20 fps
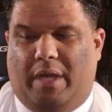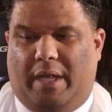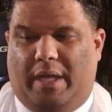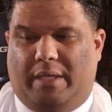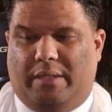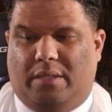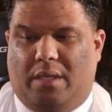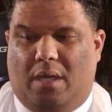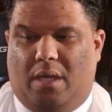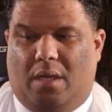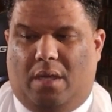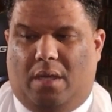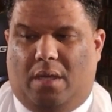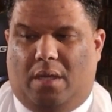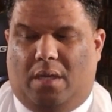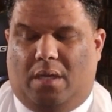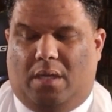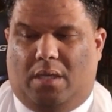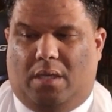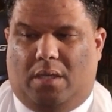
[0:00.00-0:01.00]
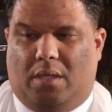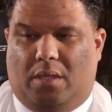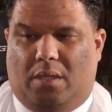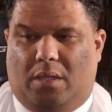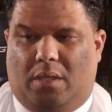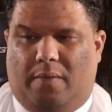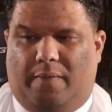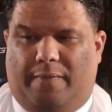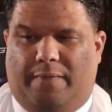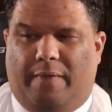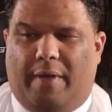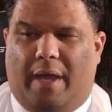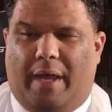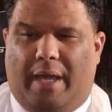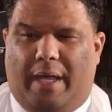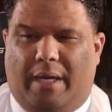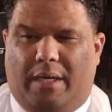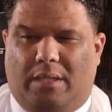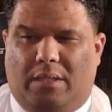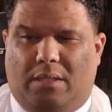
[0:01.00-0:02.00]
is you
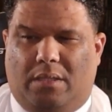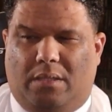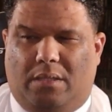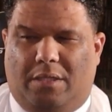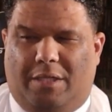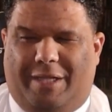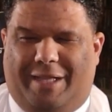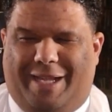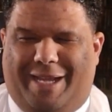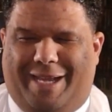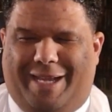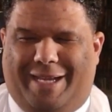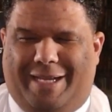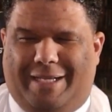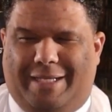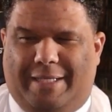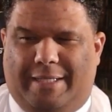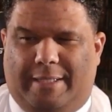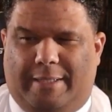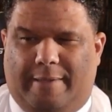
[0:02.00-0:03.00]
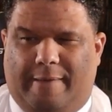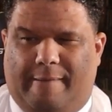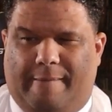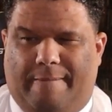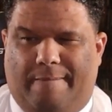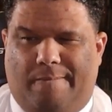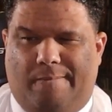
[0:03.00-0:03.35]
find things